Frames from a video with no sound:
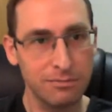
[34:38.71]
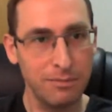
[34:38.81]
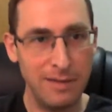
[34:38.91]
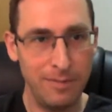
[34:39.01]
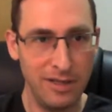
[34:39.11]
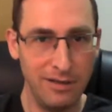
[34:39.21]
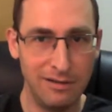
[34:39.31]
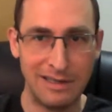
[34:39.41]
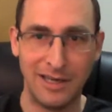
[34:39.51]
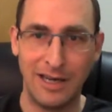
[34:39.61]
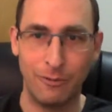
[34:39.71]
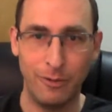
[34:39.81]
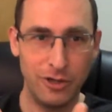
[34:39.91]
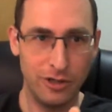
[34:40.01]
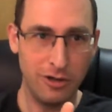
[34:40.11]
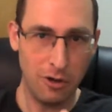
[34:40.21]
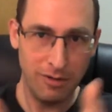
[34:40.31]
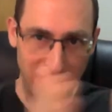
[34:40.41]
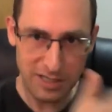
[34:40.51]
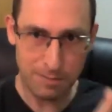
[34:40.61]
Maybe we should
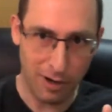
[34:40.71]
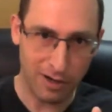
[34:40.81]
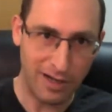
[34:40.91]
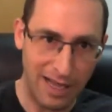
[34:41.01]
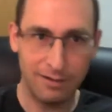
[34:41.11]
own this part,